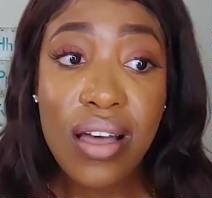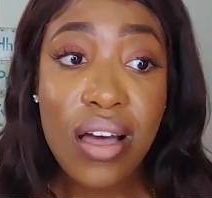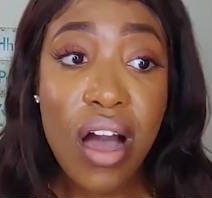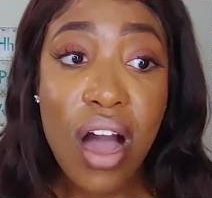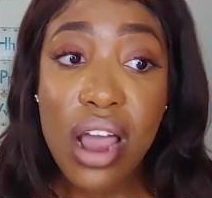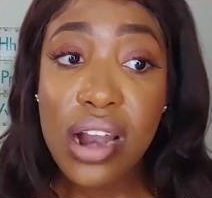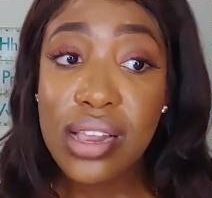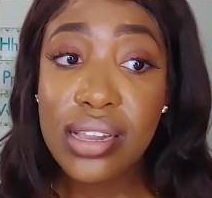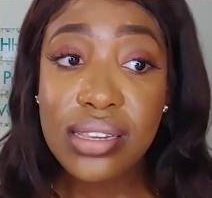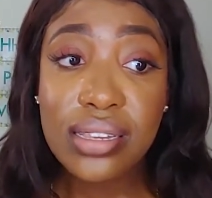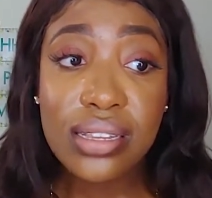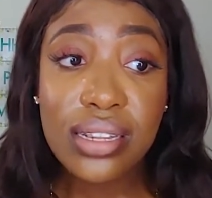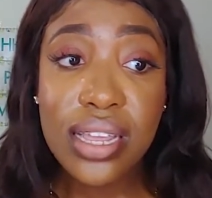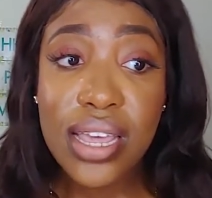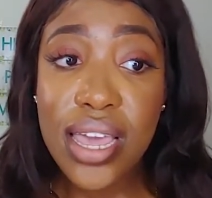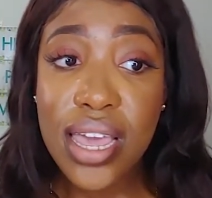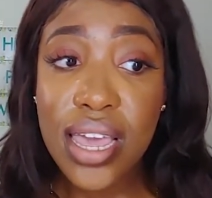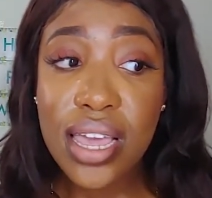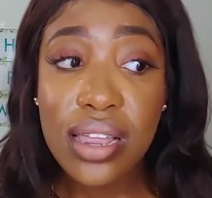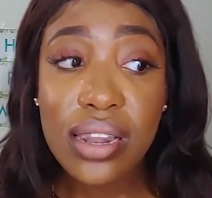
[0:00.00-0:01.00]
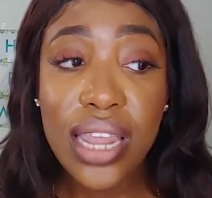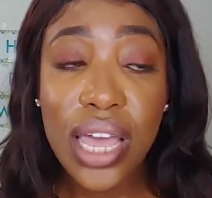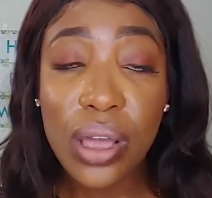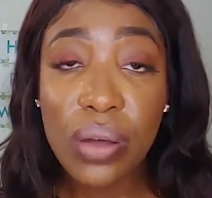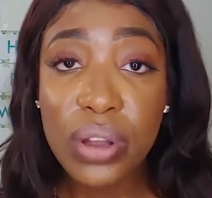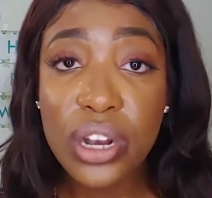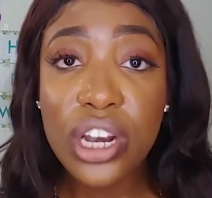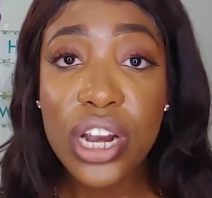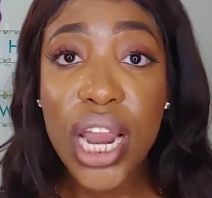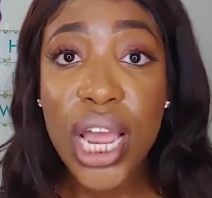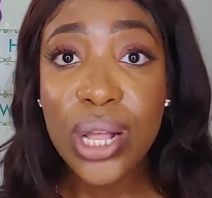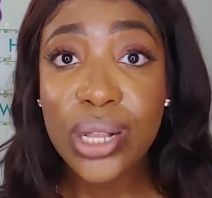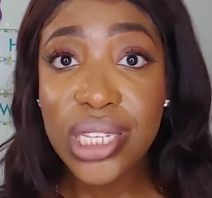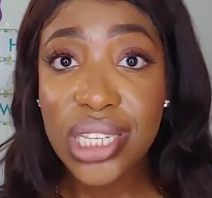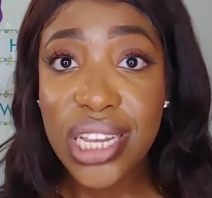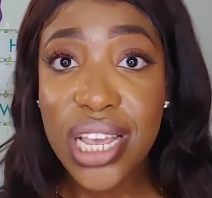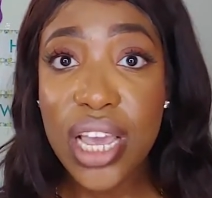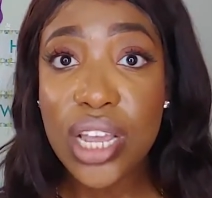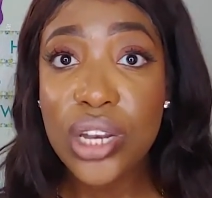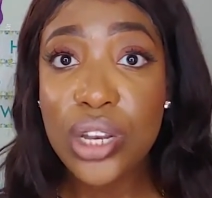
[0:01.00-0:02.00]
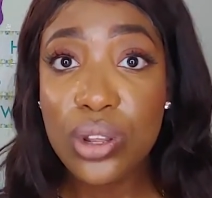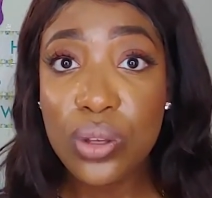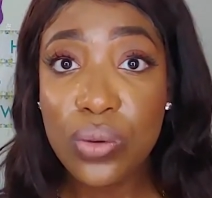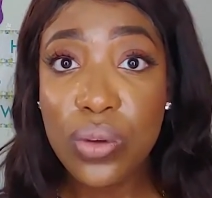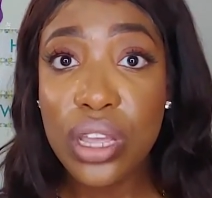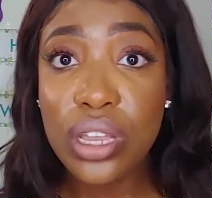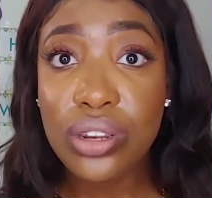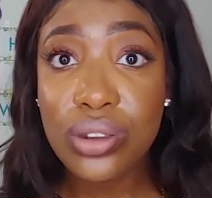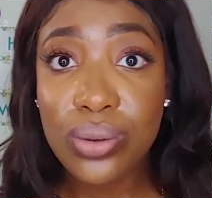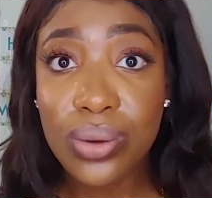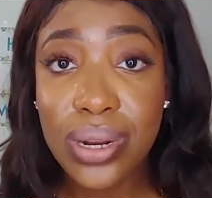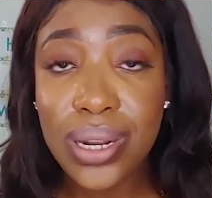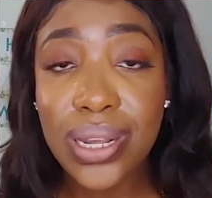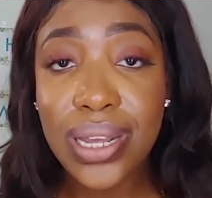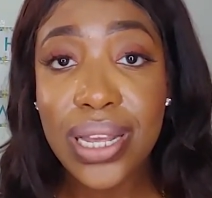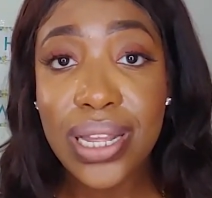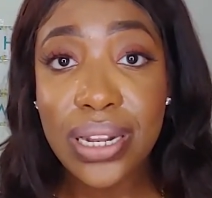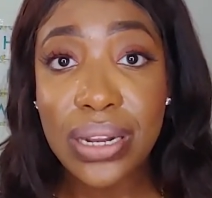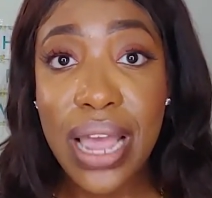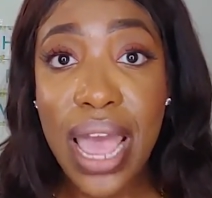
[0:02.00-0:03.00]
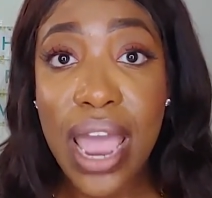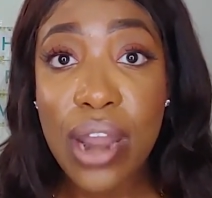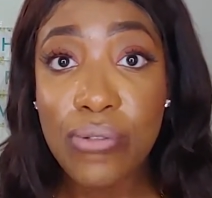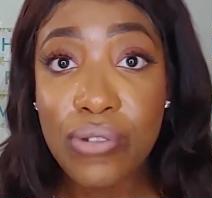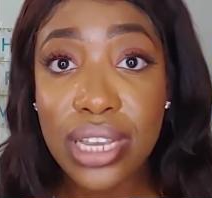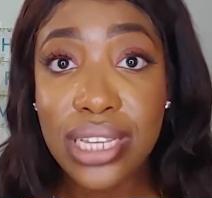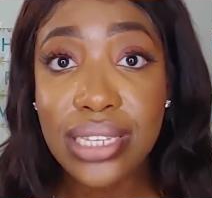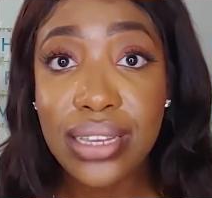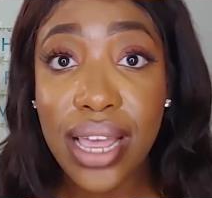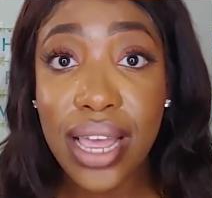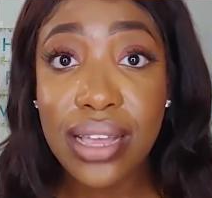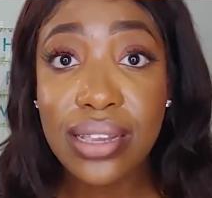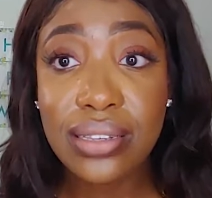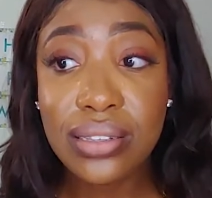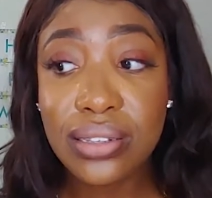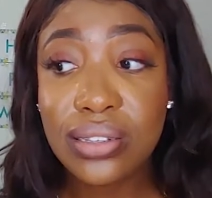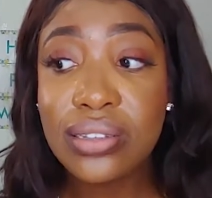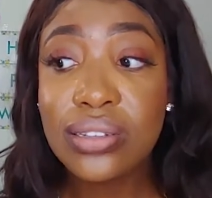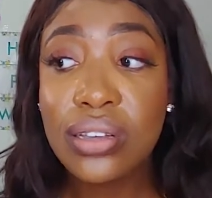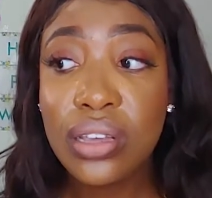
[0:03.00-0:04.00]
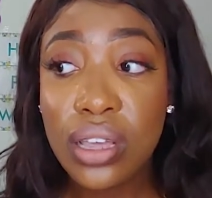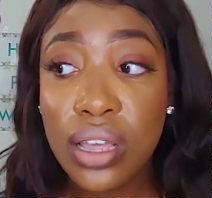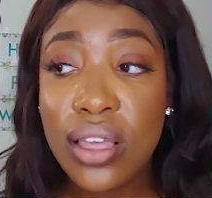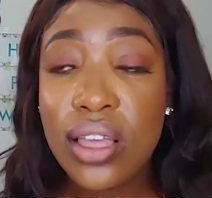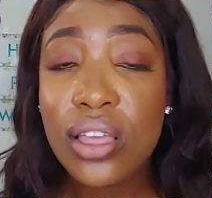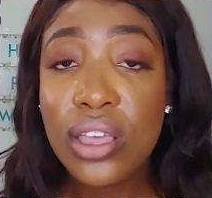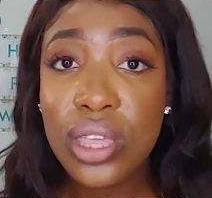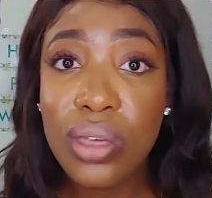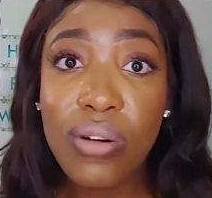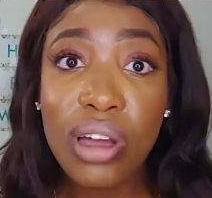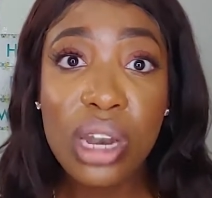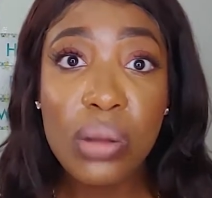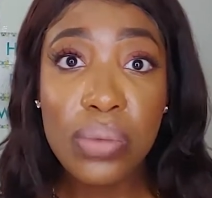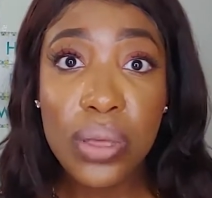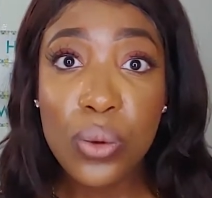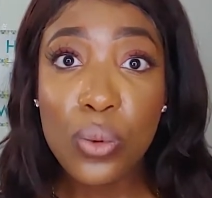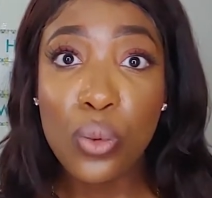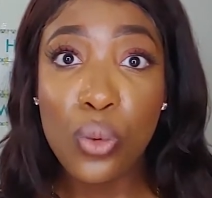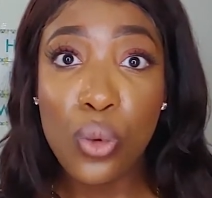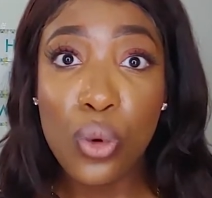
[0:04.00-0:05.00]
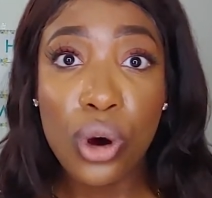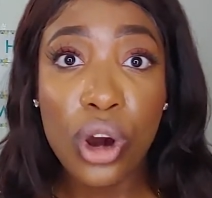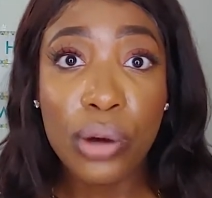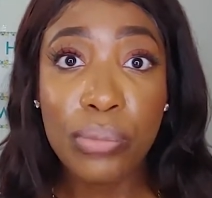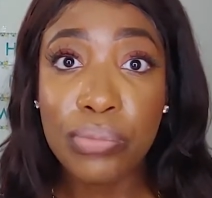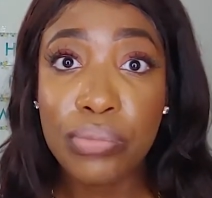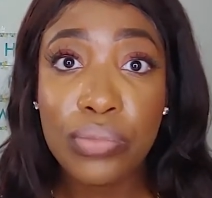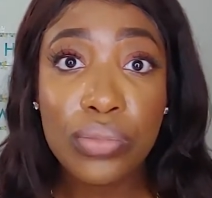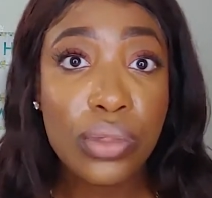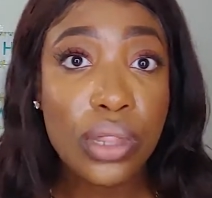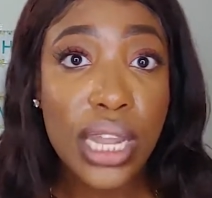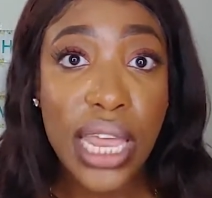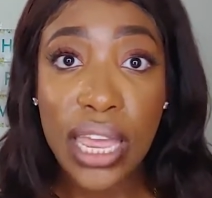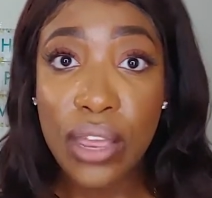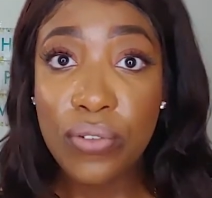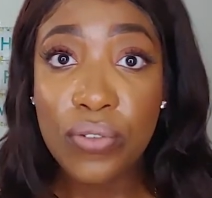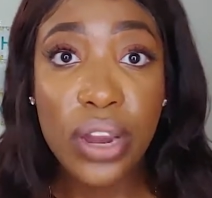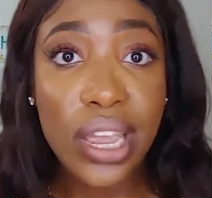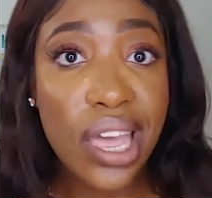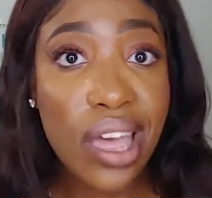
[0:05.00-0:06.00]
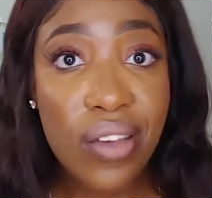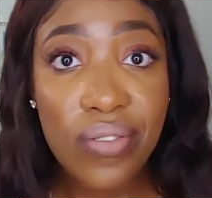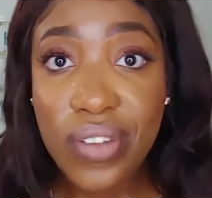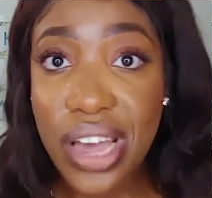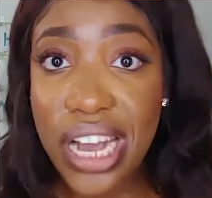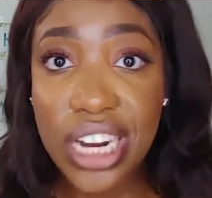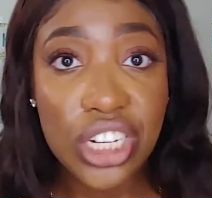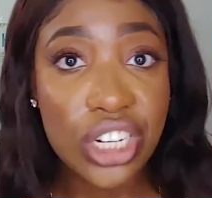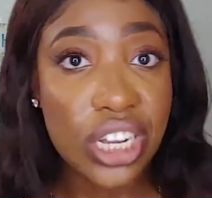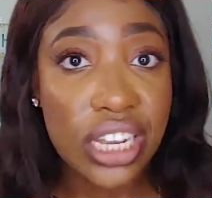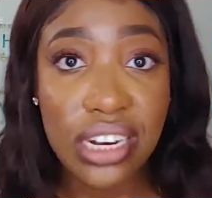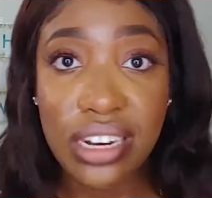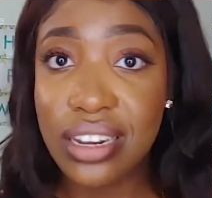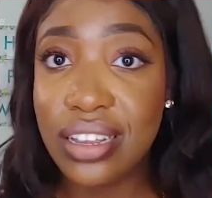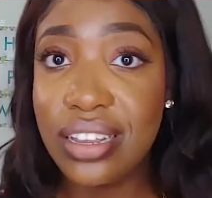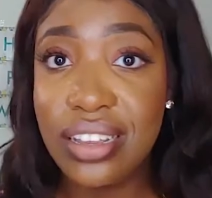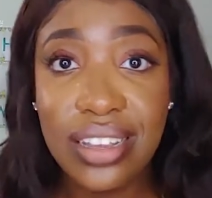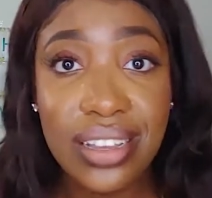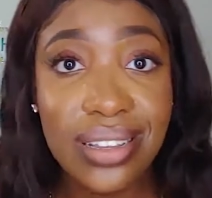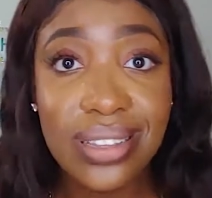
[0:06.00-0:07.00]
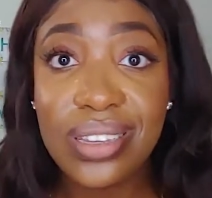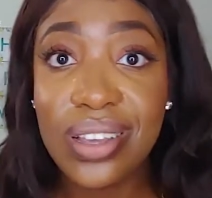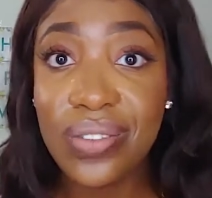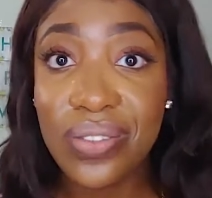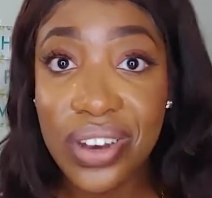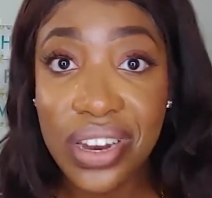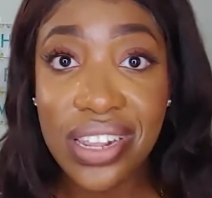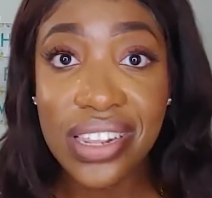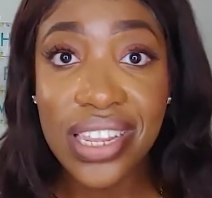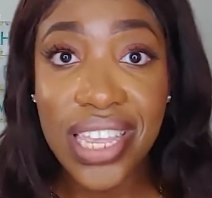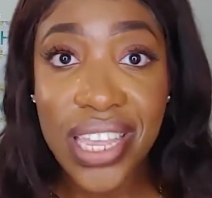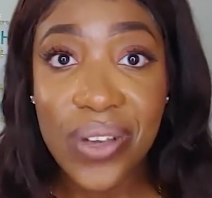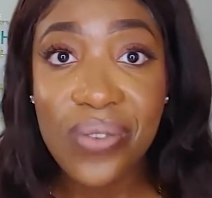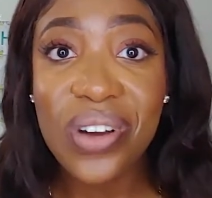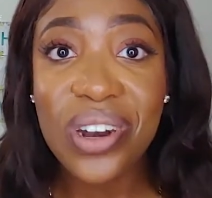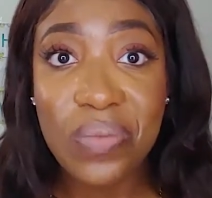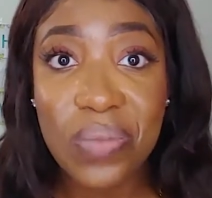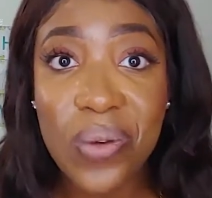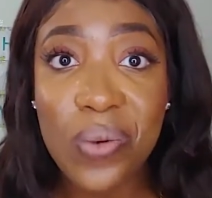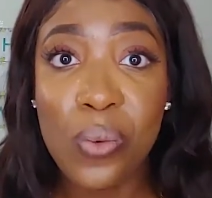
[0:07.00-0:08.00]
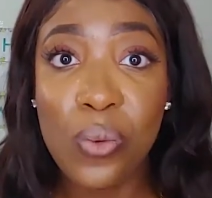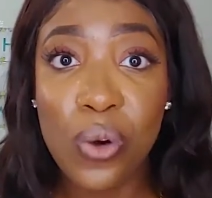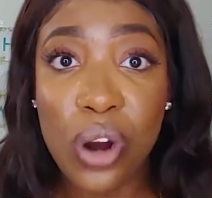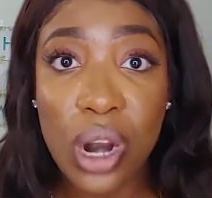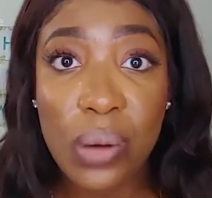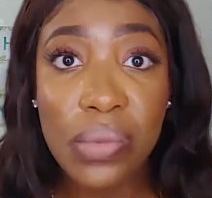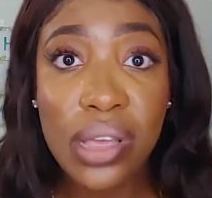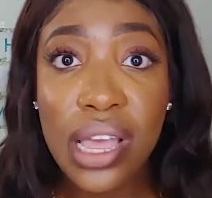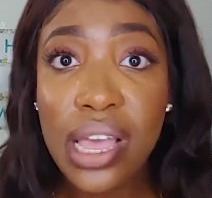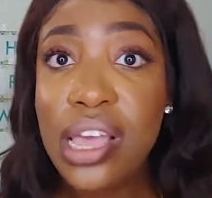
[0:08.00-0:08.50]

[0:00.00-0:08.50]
Honestly, like when you're outside doing duty at recess, you want to be warm. Like forget fashion. Definitely you want to be warm.